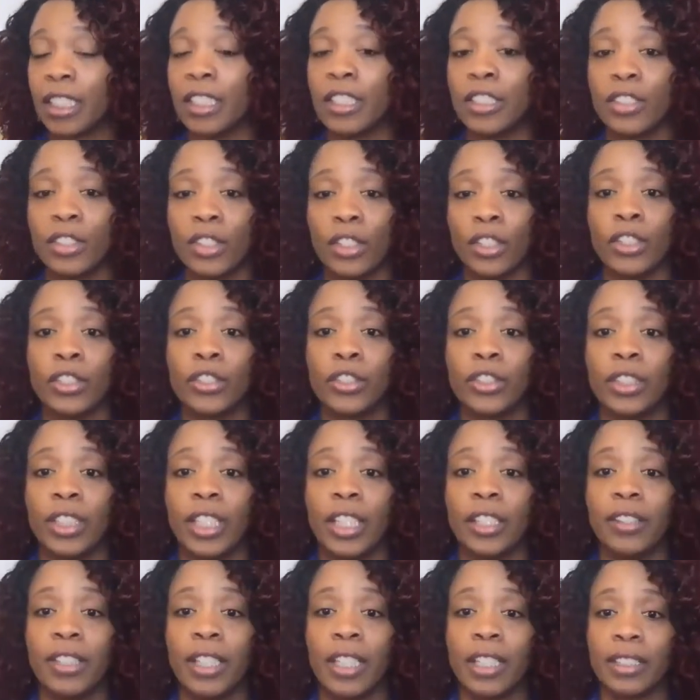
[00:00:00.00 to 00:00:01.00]
and surge to
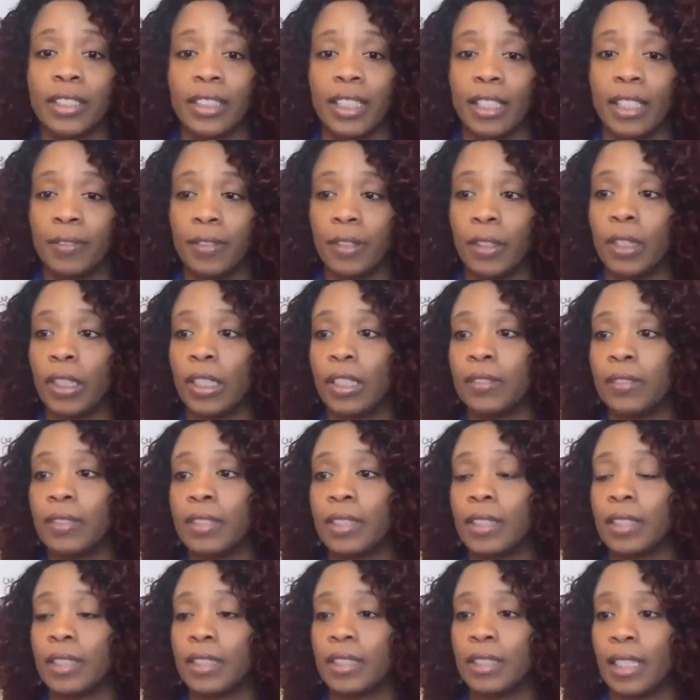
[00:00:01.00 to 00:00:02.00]
their next level of
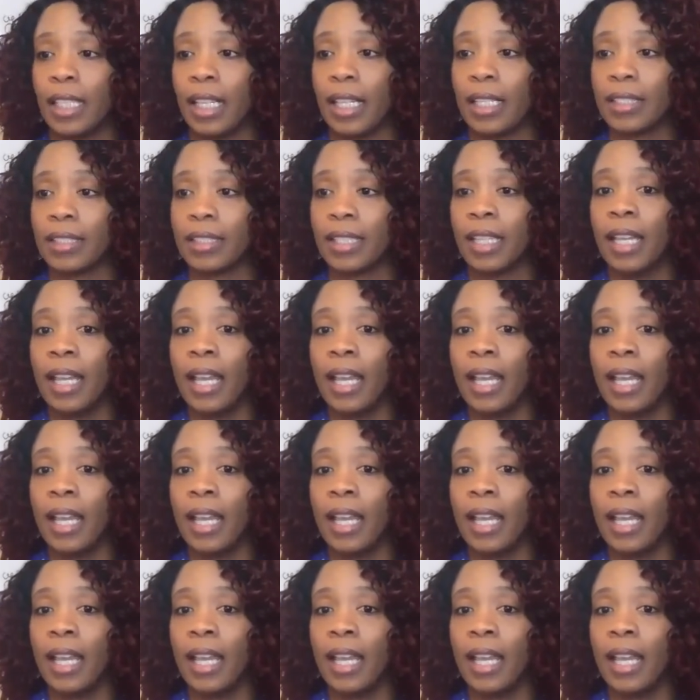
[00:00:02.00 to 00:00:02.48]
success.